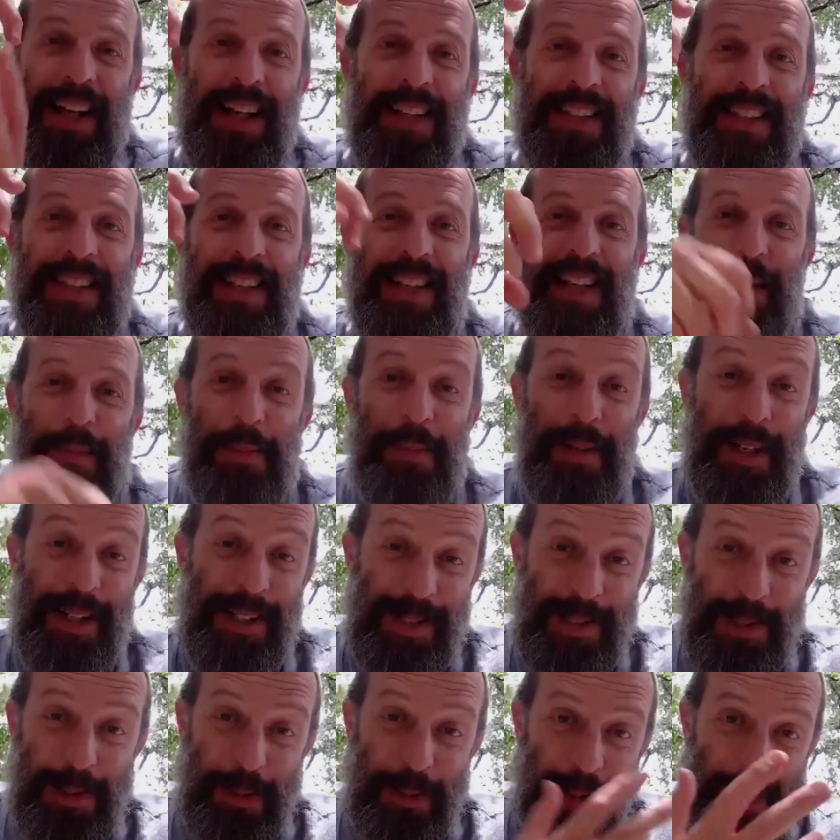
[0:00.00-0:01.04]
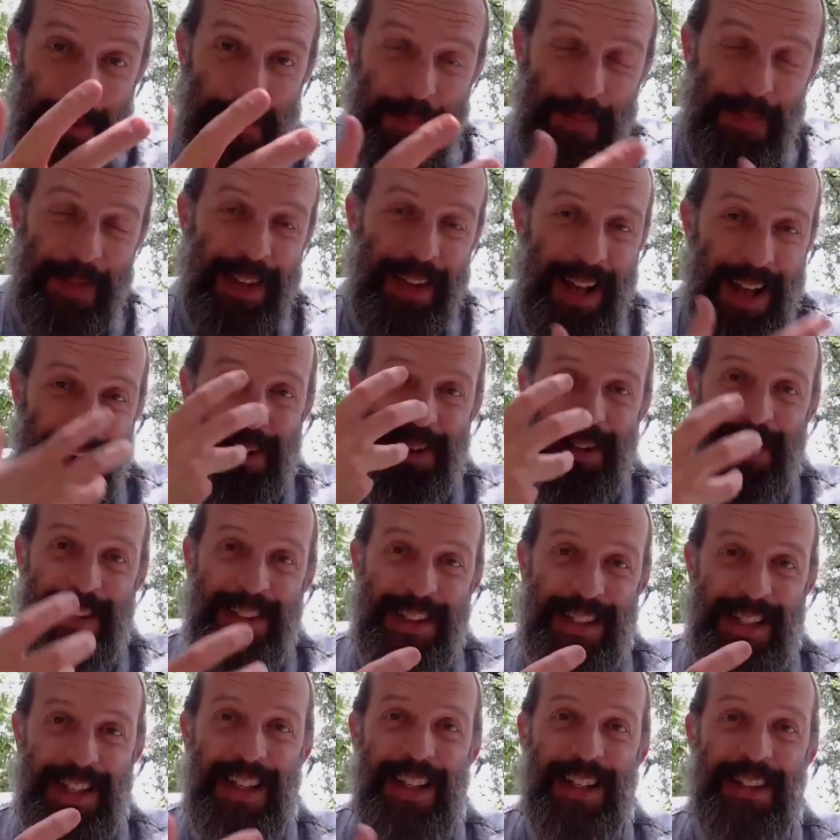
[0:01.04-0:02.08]
It's the name of my store. And you can
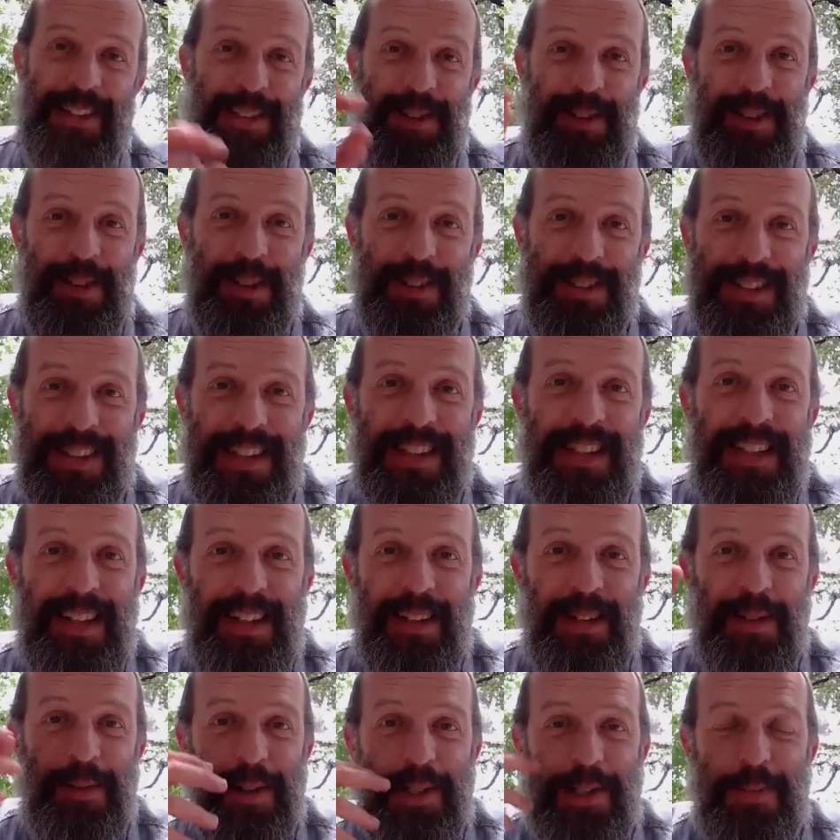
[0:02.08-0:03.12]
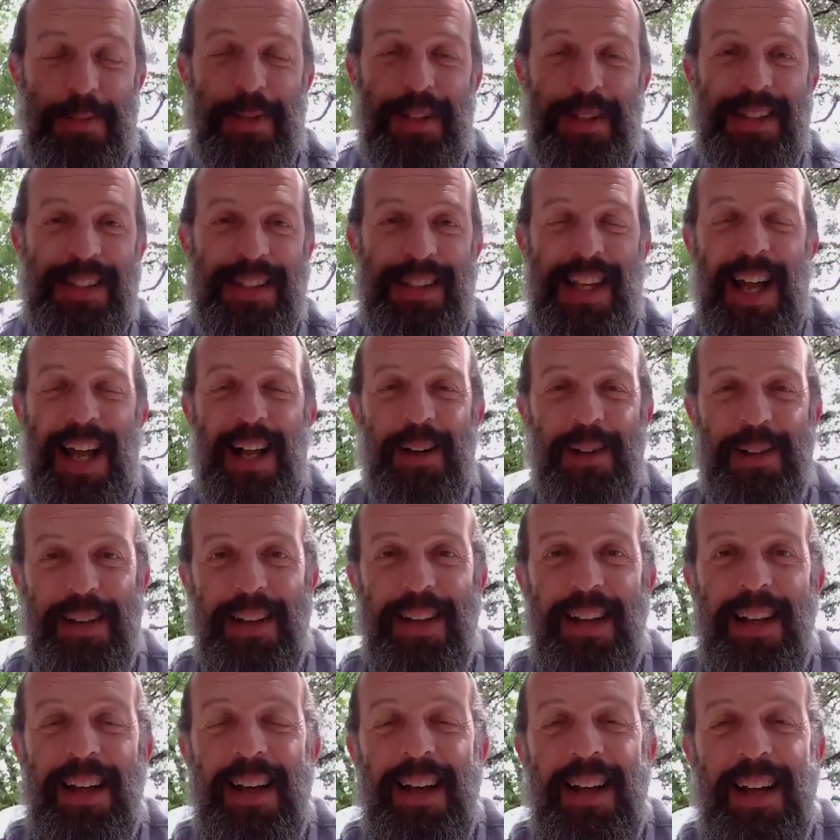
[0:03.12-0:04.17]
see it's called Steel, which means sound.
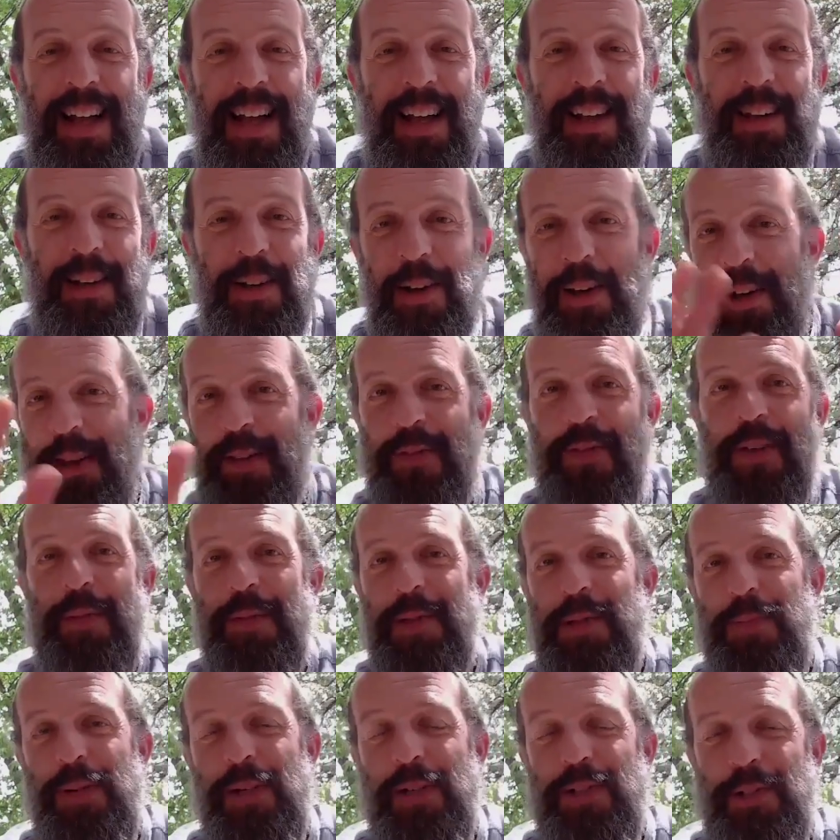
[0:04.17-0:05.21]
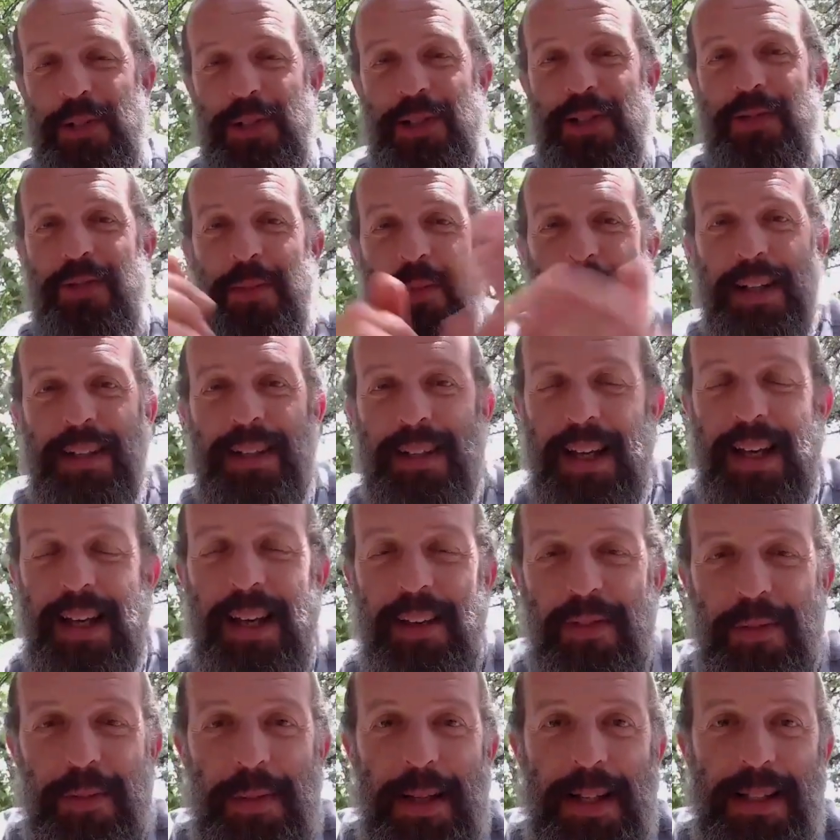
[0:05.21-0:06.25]
And in all the famous pictures from that
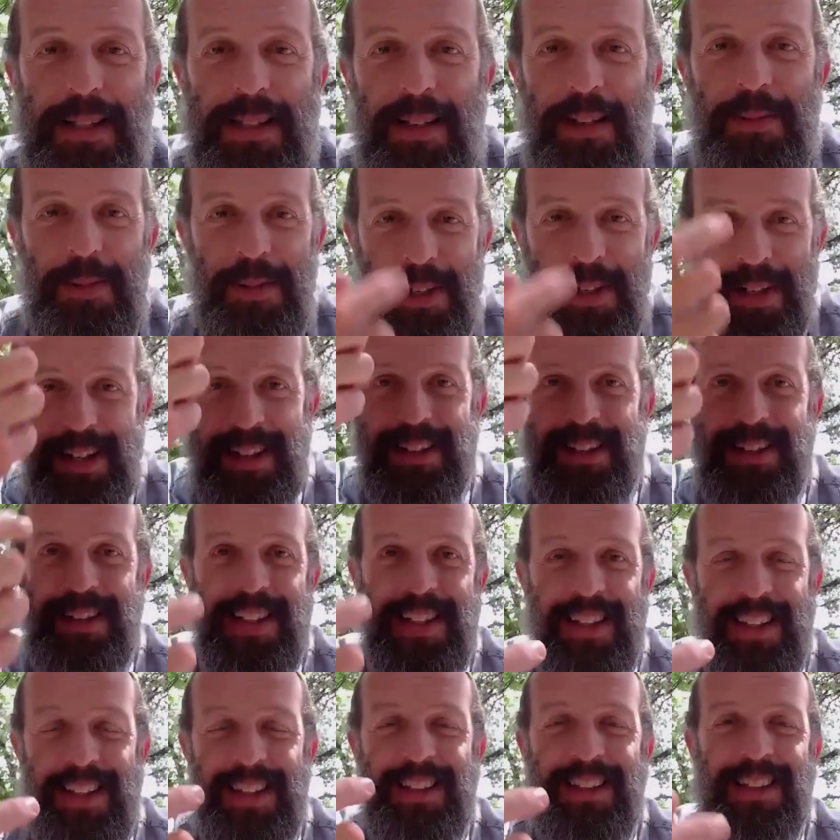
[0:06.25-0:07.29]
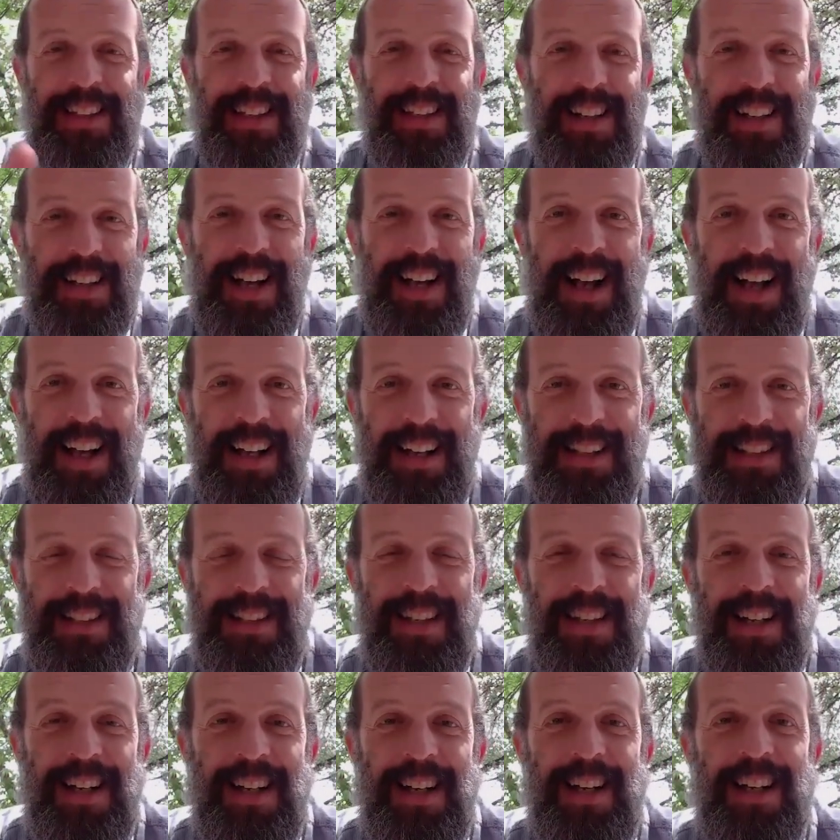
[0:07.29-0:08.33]
day, from that ceremony, you can see this guy's,
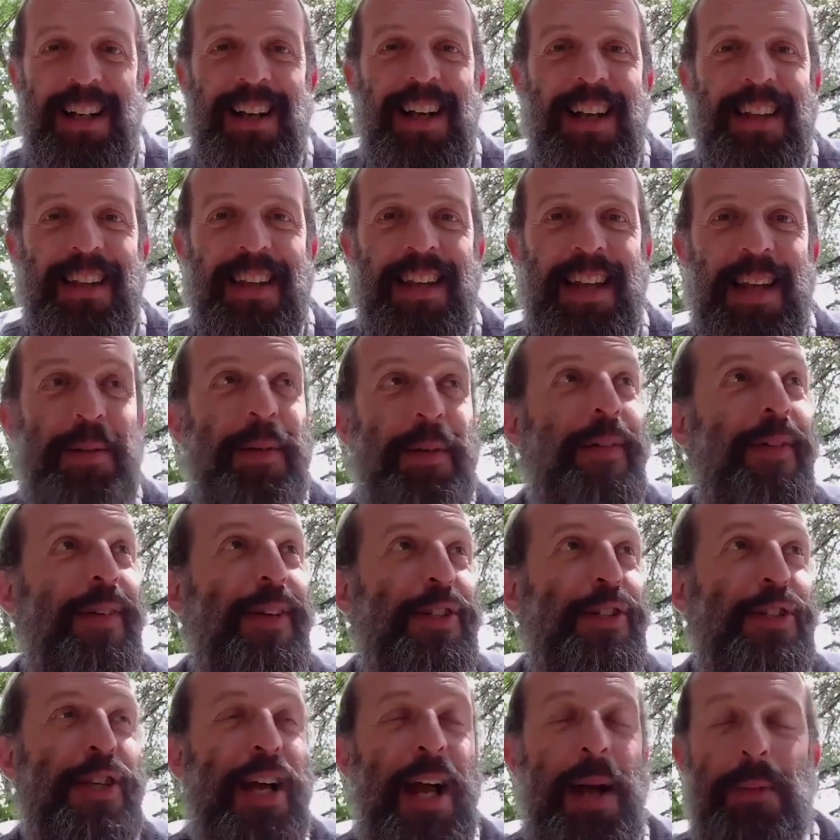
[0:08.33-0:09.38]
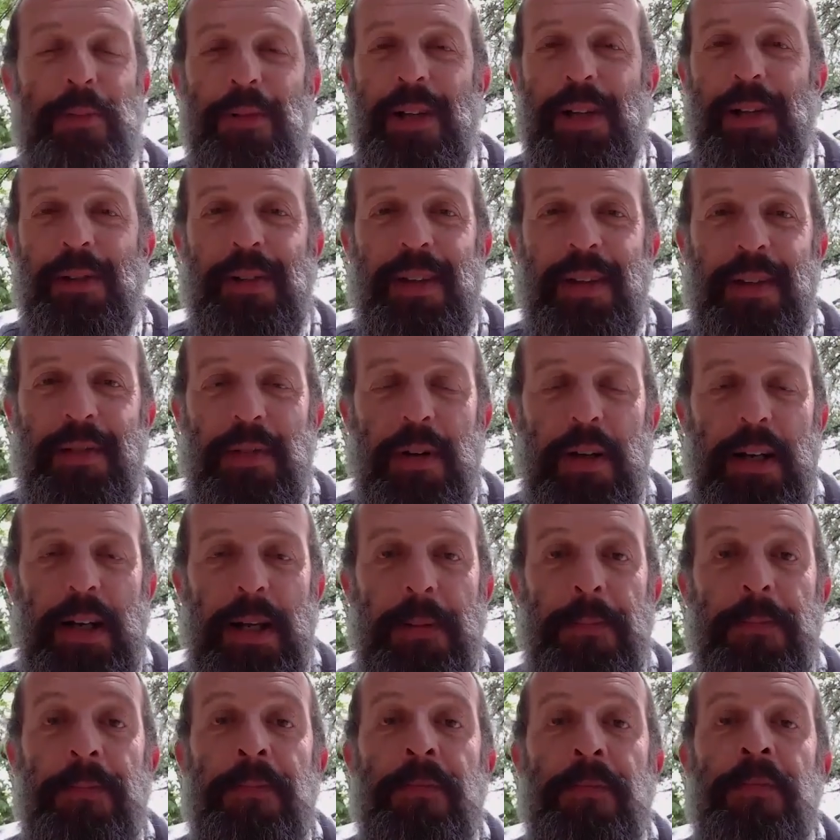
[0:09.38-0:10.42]
the name of his shop. Really, really funny.